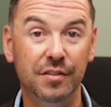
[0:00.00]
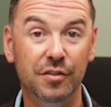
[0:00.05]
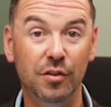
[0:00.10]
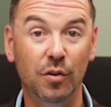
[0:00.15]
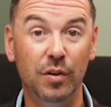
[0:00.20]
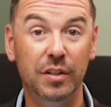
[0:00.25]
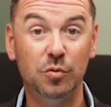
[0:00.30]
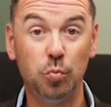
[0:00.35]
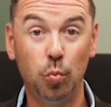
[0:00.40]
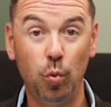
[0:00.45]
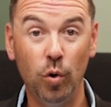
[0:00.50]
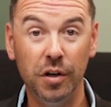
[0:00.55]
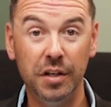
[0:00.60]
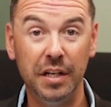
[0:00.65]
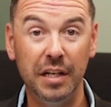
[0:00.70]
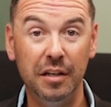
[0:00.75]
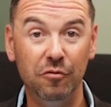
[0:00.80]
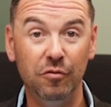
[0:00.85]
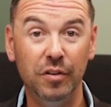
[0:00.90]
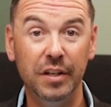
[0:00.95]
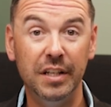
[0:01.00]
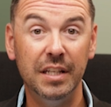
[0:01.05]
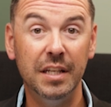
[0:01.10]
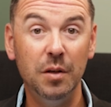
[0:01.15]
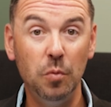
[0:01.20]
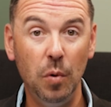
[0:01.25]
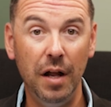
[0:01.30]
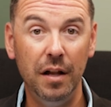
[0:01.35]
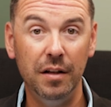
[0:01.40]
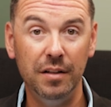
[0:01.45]
So it's working
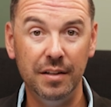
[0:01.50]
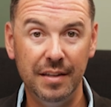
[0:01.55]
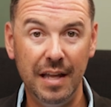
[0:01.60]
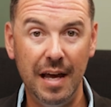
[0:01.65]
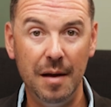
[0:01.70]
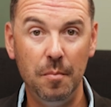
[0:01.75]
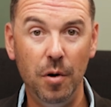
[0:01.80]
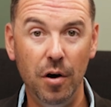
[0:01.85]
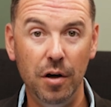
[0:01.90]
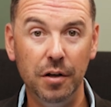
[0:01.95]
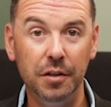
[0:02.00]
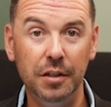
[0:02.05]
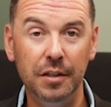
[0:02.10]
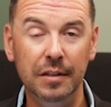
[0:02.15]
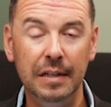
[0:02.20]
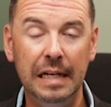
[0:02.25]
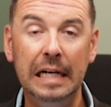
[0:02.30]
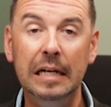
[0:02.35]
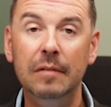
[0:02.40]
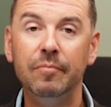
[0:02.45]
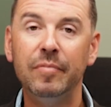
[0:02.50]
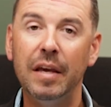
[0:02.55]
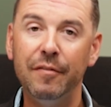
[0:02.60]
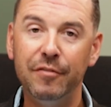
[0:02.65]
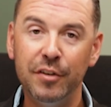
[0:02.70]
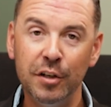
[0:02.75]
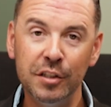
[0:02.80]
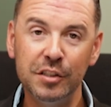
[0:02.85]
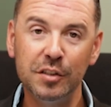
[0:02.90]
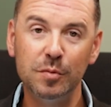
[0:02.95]
really well in that model.
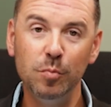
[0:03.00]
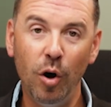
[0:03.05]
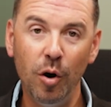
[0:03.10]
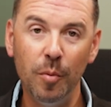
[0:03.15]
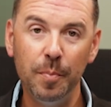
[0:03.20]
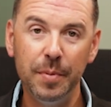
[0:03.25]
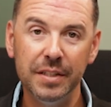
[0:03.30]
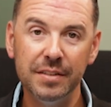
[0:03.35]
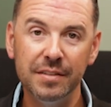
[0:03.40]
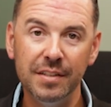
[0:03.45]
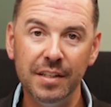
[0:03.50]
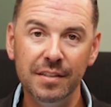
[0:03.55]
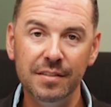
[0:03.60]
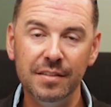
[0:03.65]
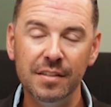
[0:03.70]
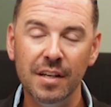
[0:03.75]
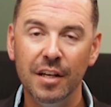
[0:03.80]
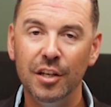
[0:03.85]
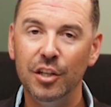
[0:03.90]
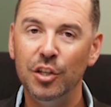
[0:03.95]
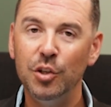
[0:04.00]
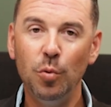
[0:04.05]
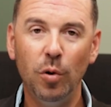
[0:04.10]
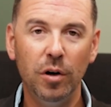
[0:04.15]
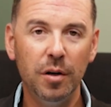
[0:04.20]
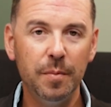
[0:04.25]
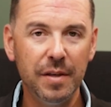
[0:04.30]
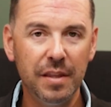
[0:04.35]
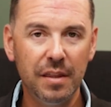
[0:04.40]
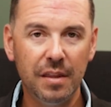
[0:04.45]
If you're a small business, you
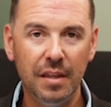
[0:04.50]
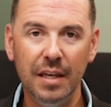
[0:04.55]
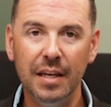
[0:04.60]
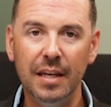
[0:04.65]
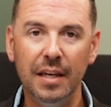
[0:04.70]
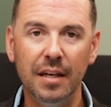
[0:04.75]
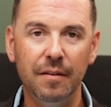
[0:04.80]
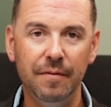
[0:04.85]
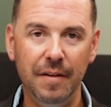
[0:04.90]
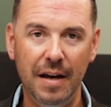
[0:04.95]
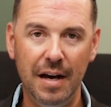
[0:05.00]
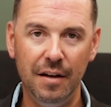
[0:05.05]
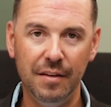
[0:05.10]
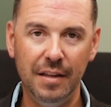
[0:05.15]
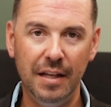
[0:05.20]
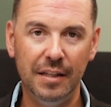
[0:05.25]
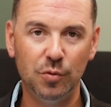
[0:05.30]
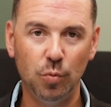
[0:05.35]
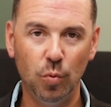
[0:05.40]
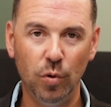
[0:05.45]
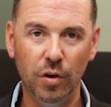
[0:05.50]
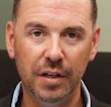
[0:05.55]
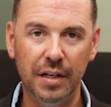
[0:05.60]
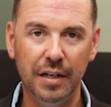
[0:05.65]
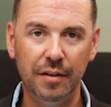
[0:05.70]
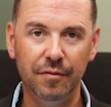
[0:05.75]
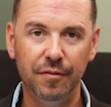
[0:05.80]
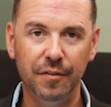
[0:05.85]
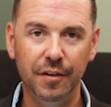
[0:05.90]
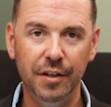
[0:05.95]
want to be thinking of how that's
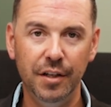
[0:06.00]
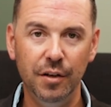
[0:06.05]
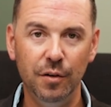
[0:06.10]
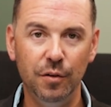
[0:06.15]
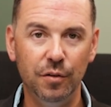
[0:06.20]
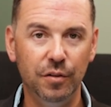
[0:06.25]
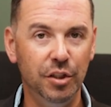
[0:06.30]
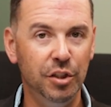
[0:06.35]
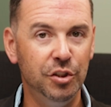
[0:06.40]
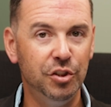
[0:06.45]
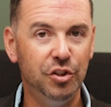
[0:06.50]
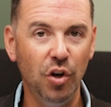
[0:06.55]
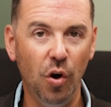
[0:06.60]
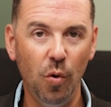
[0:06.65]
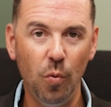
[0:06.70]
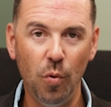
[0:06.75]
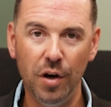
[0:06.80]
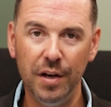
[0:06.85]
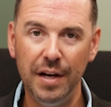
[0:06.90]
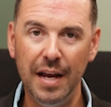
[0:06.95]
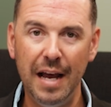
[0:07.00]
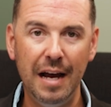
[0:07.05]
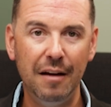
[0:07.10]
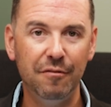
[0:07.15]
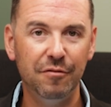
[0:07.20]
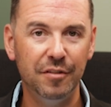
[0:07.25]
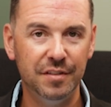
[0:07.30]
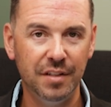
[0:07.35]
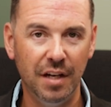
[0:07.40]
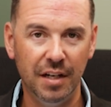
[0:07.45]
working for you. You don't want to
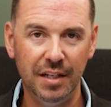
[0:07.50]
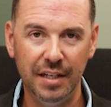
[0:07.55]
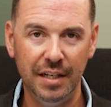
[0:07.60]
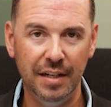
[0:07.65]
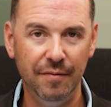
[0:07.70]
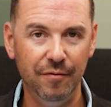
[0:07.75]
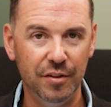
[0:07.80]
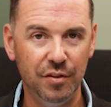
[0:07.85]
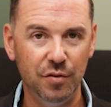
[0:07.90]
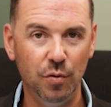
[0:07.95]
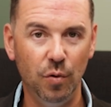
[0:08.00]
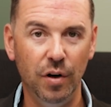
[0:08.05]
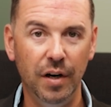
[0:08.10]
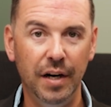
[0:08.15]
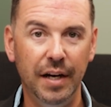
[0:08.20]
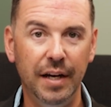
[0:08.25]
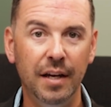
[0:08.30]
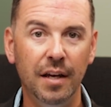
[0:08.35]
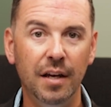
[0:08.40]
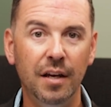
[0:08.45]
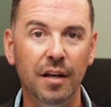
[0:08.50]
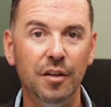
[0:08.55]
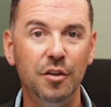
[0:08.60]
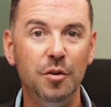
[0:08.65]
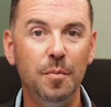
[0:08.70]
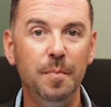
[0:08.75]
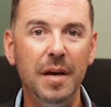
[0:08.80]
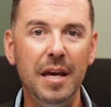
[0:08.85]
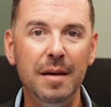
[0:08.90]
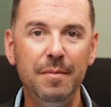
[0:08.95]
have redundant inventory.
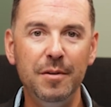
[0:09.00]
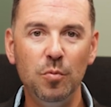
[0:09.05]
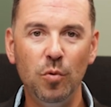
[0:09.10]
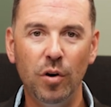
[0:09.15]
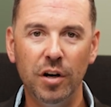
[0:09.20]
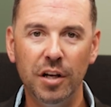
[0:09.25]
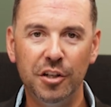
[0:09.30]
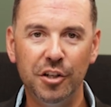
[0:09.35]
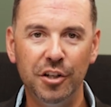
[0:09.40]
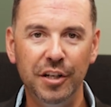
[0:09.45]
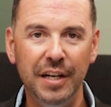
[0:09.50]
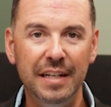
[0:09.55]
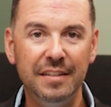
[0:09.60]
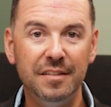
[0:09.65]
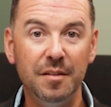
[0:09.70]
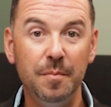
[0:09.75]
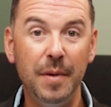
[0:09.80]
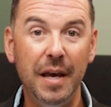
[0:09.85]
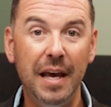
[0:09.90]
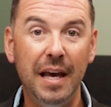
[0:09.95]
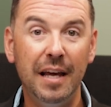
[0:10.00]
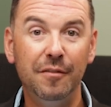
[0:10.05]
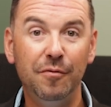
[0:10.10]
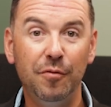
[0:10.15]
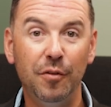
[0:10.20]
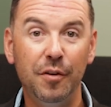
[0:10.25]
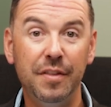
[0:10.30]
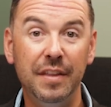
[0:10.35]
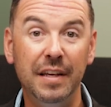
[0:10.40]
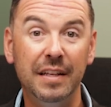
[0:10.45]
You maybe want to create demand
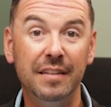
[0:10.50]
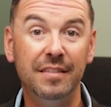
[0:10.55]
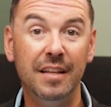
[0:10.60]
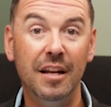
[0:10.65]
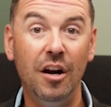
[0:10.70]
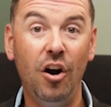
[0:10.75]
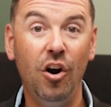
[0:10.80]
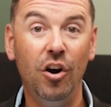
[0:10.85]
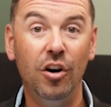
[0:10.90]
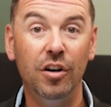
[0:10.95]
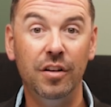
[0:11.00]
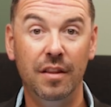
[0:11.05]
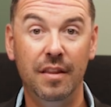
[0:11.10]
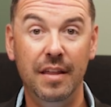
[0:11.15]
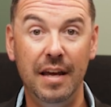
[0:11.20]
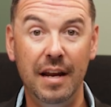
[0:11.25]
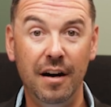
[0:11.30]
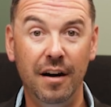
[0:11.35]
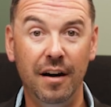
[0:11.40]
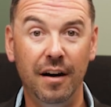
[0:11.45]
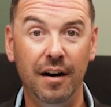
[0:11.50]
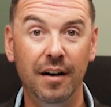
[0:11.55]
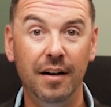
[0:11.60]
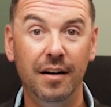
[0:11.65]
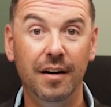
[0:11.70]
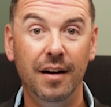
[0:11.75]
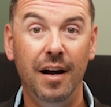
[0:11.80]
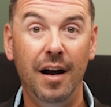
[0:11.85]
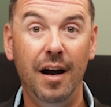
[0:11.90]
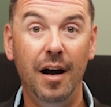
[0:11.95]
for things that aren't there,
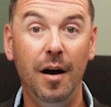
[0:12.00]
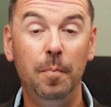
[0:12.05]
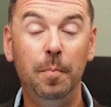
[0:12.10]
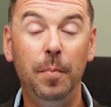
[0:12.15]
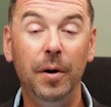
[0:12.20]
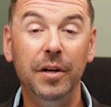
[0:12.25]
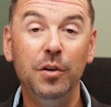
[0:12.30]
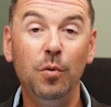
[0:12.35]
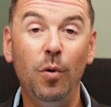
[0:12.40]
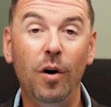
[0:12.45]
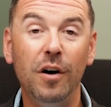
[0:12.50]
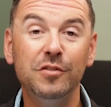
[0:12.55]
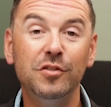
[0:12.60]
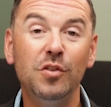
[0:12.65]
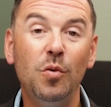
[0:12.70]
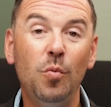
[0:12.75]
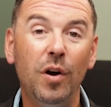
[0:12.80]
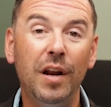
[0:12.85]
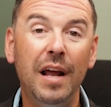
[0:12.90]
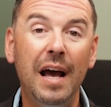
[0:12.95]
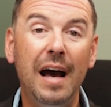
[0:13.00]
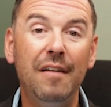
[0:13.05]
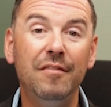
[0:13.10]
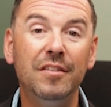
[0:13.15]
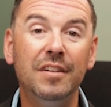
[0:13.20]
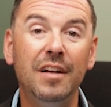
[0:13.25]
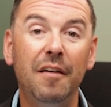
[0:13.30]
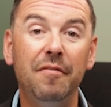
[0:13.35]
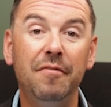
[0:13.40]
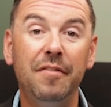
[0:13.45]
but you also want to have
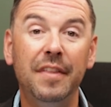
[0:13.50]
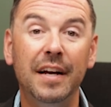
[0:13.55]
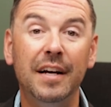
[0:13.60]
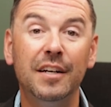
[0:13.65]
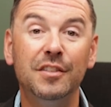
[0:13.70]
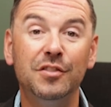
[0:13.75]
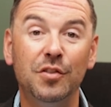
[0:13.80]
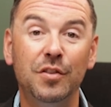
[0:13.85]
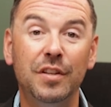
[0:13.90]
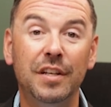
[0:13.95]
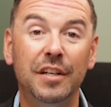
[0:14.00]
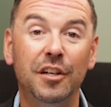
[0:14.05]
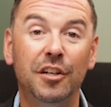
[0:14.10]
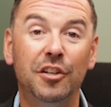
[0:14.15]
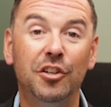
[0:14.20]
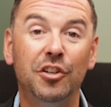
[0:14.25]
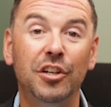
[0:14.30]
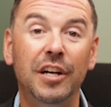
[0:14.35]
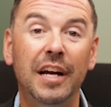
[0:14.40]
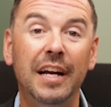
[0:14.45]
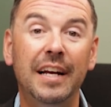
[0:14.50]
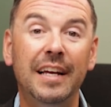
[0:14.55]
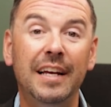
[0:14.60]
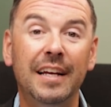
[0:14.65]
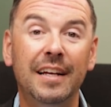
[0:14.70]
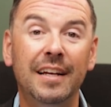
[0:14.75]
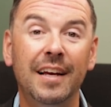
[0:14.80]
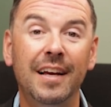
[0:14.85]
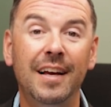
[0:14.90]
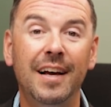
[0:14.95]
enough there so that you're
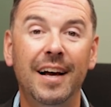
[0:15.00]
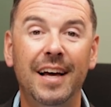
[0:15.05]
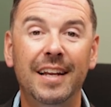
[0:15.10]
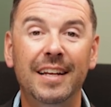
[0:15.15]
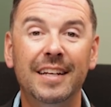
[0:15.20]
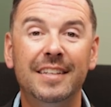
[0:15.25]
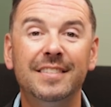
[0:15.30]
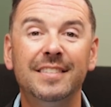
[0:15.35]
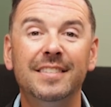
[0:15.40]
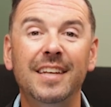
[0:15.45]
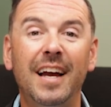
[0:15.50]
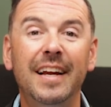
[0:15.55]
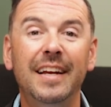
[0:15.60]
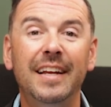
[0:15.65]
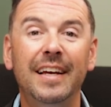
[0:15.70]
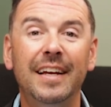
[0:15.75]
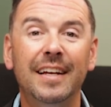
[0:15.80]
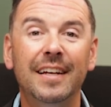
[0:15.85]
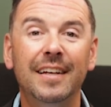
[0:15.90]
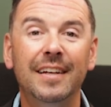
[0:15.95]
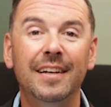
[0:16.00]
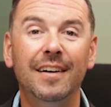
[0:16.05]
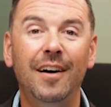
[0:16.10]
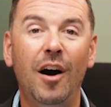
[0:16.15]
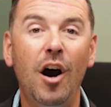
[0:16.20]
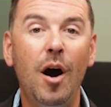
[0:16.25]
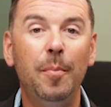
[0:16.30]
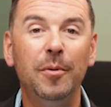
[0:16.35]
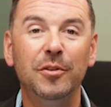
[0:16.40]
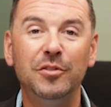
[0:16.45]
creating an exciting
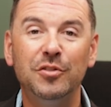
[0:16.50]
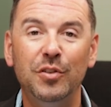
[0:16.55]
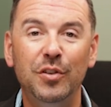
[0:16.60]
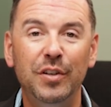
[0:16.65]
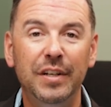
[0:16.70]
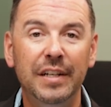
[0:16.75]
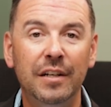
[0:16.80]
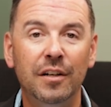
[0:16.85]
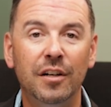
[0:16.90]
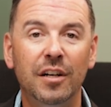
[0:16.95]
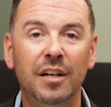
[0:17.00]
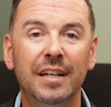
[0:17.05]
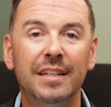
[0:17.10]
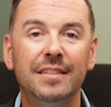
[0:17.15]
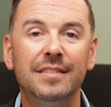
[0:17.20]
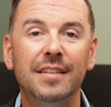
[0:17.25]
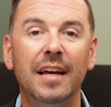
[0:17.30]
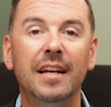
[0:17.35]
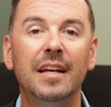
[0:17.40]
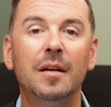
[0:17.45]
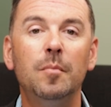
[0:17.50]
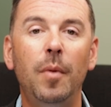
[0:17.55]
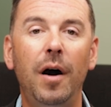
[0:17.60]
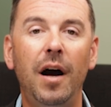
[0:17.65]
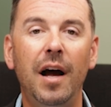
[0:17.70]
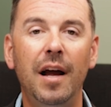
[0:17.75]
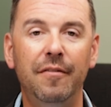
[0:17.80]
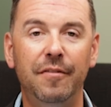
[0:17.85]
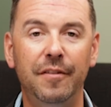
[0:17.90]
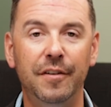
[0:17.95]
opportunity or an exciting
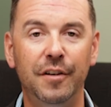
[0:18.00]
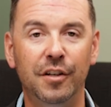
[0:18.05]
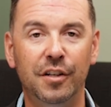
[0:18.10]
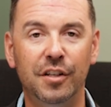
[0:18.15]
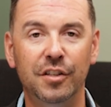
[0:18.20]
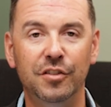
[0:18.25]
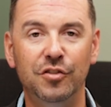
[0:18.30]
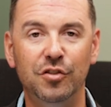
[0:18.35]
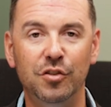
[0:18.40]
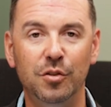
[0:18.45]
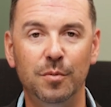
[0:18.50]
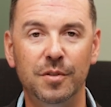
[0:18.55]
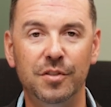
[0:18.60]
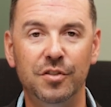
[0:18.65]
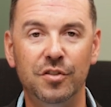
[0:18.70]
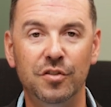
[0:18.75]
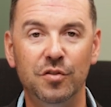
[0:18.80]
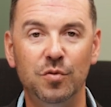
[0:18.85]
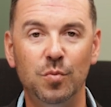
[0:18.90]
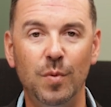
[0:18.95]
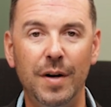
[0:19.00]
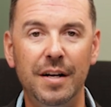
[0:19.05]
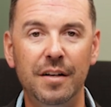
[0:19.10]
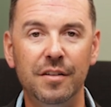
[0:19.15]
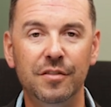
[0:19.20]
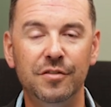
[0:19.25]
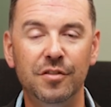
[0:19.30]
buy for your consumers as well.